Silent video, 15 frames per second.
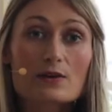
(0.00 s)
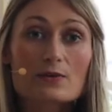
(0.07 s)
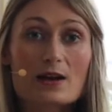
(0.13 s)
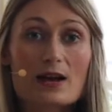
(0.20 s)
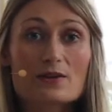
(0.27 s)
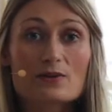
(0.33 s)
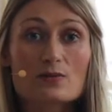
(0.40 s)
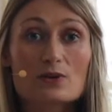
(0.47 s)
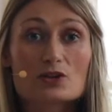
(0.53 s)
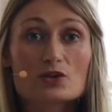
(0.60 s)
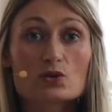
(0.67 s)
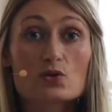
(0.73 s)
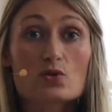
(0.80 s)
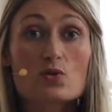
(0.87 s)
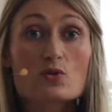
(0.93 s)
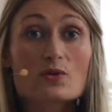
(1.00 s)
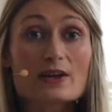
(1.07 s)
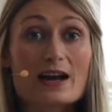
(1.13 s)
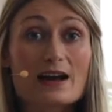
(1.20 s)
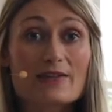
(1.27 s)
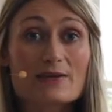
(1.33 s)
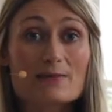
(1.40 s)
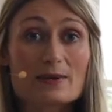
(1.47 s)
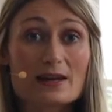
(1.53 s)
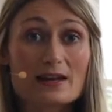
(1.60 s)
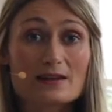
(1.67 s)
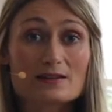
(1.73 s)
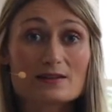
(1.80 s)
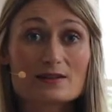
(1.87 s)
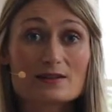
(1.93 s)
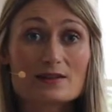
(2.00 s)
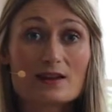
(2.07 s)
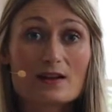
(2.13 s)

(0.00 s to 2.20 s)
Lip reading: around which all the other beads